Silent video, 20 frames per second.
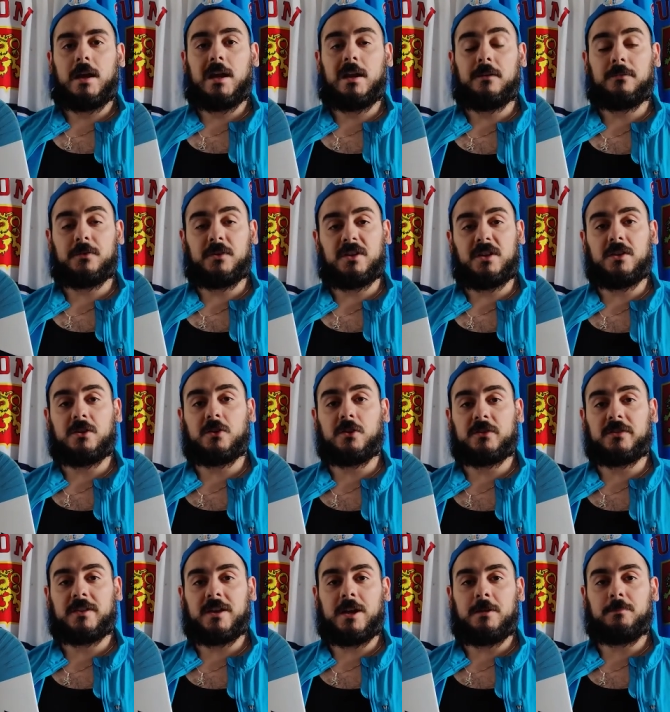And if you need
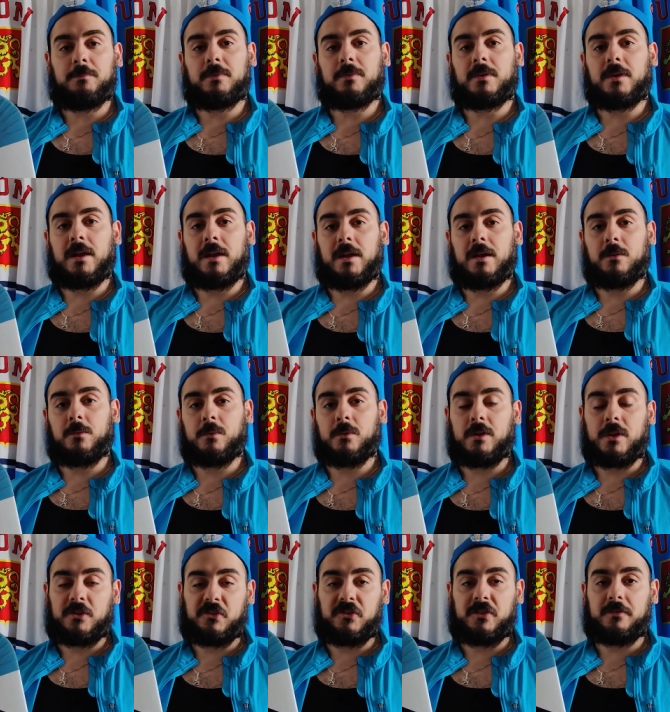good tape, and with
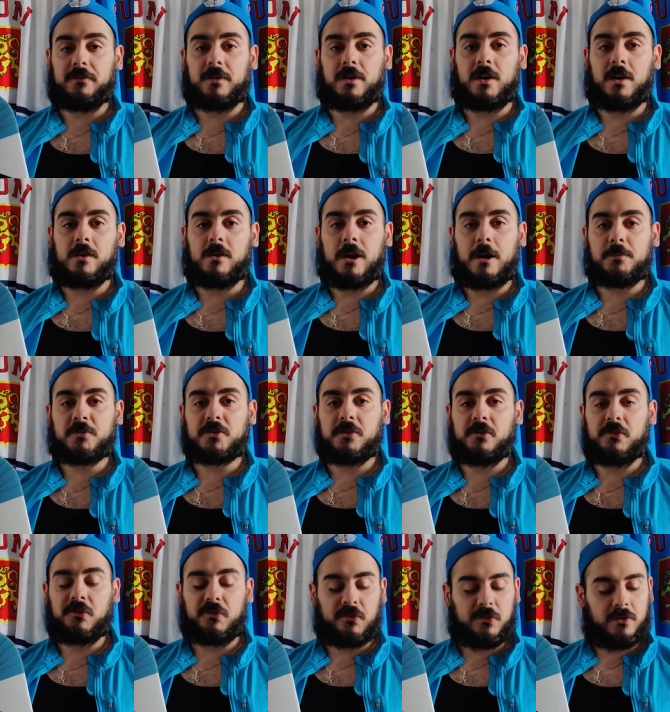lots of different color
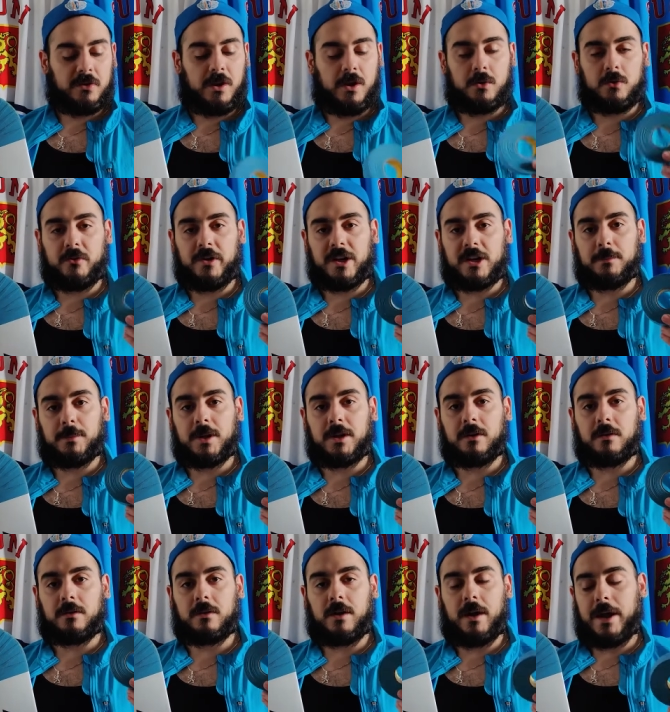options, I would
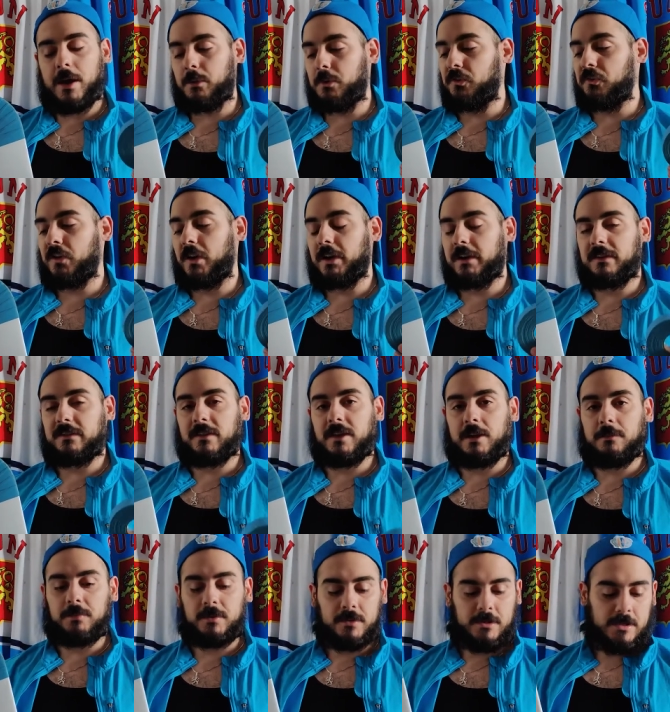recommend Howie's Hockey
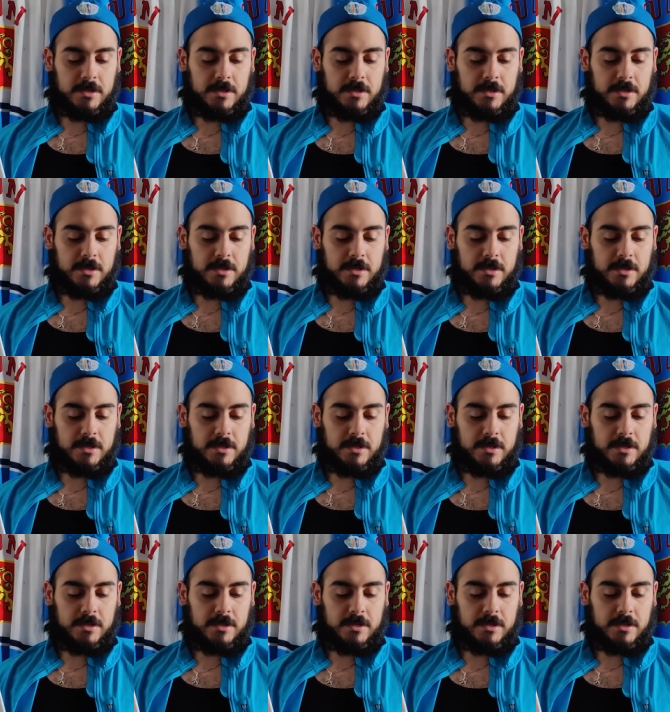Tape.